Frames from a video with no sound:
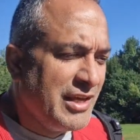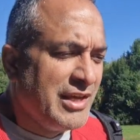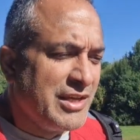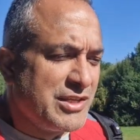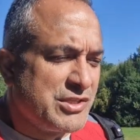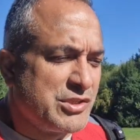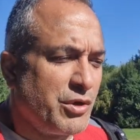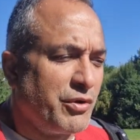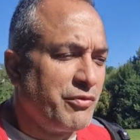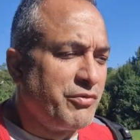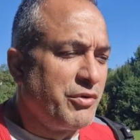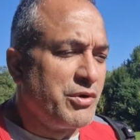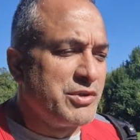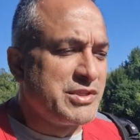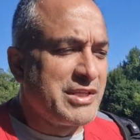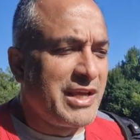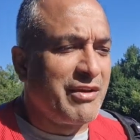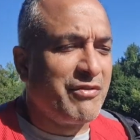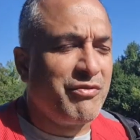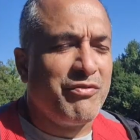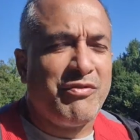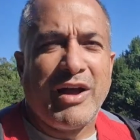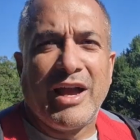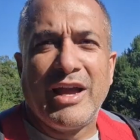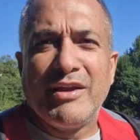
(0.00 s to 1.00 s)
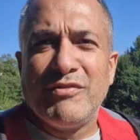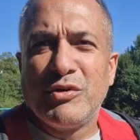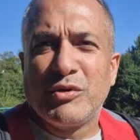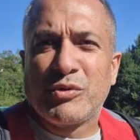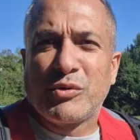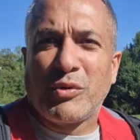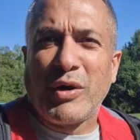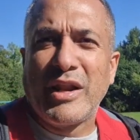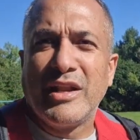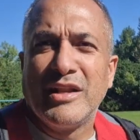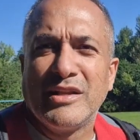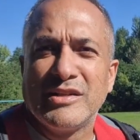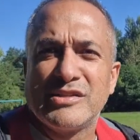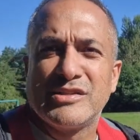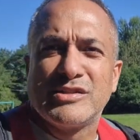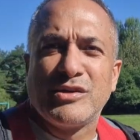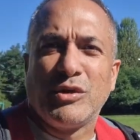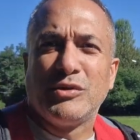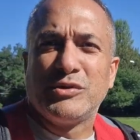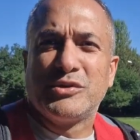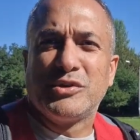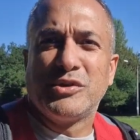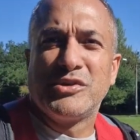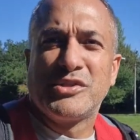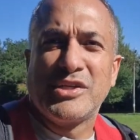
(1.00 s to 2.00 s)
So if there's like five Ukrainian
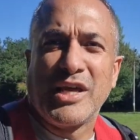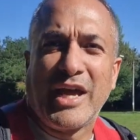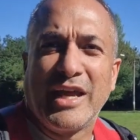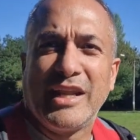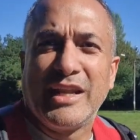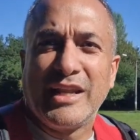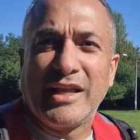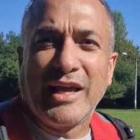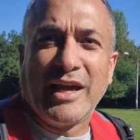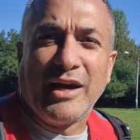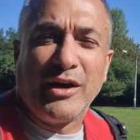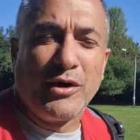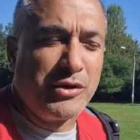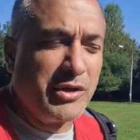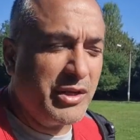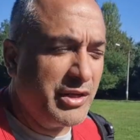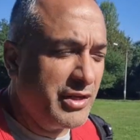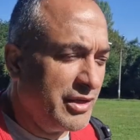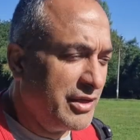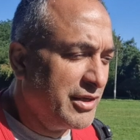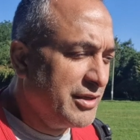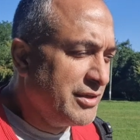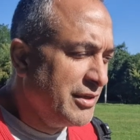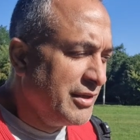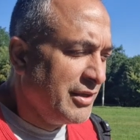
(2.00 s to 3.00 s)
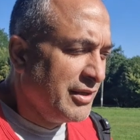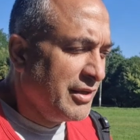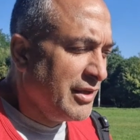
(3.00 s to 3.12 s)
soldiers hiding out in a,